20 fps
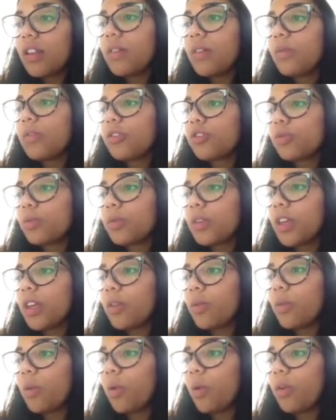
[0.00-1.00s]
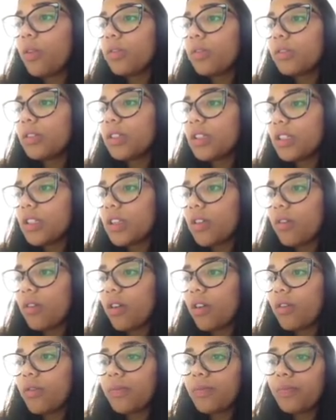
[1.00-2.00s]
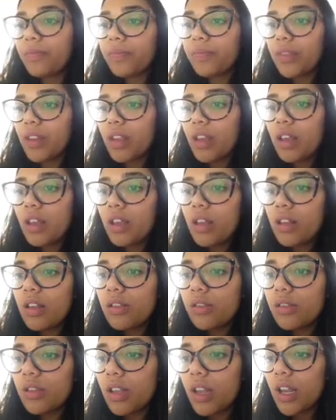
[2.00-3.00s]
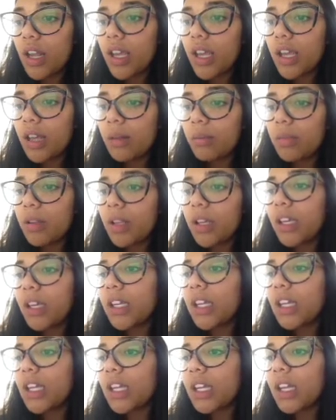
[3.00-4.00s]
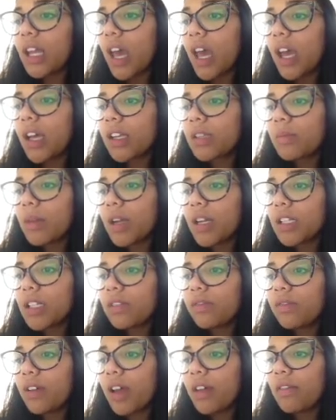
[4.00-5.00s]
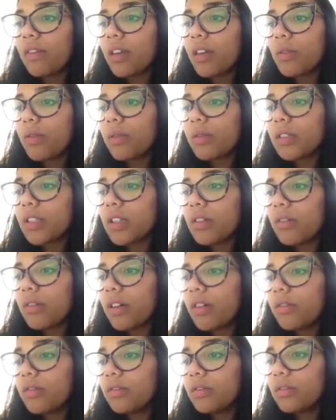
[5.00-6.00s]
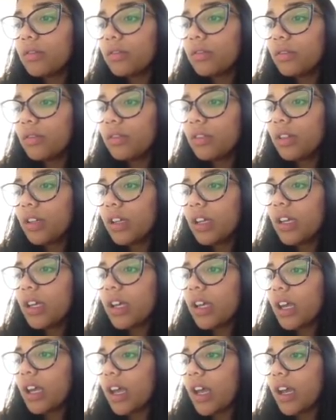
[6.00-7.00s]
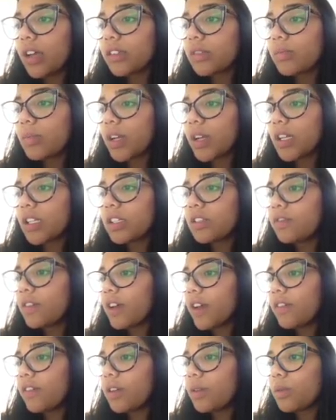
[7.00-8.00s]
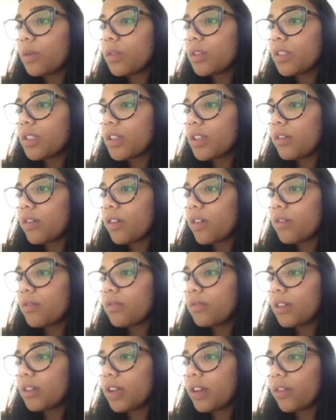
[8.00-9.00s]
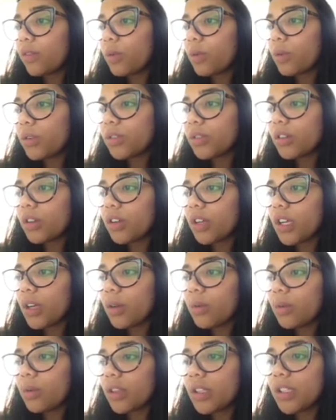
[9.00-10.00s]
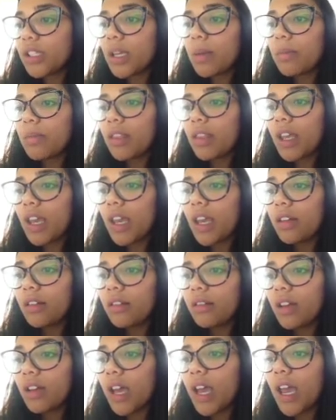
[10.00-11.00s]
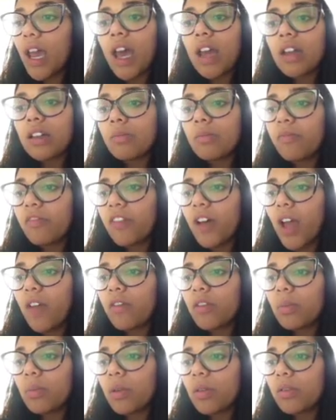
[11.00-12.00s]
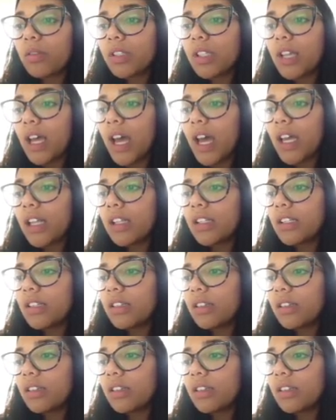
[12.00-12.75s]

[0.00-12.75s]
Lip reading: which will equal 0. So then I can plug it in. X minus 5 equals 0. X minus 5 equals 0. And of course, they're going to equal the same thing. I add 5 to both sides.